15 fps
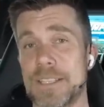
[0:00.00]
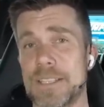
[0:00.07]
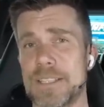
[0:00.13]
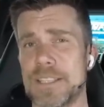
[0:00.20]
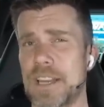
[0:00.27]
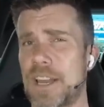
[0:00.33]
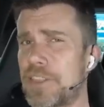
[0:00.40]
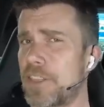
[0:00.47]

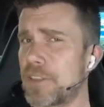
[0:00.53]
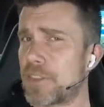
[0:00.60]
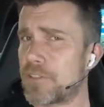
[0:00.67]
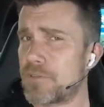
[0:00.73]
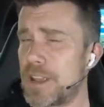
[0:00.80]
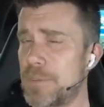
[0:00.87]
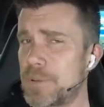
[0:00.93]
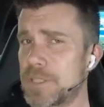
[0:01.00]
There's, I think,
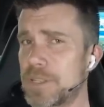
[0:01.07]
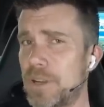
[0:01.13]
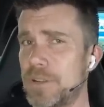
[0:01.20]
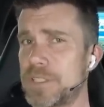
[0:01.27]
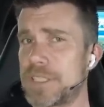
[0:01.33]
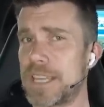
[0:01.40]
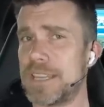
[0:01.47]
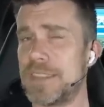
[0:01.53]
3
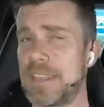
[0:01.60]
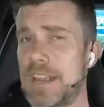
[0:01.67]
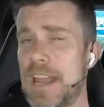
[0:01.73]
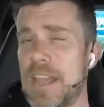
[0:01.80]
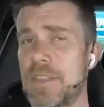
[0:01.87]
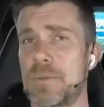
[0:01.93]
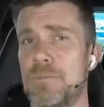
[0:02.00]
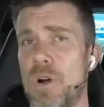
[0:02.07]
episodes in there
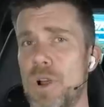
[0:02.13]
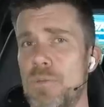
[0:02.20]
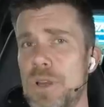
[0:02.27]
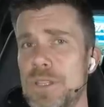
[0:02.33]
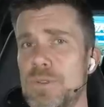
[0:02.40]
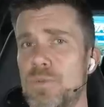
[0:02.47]
at the moment.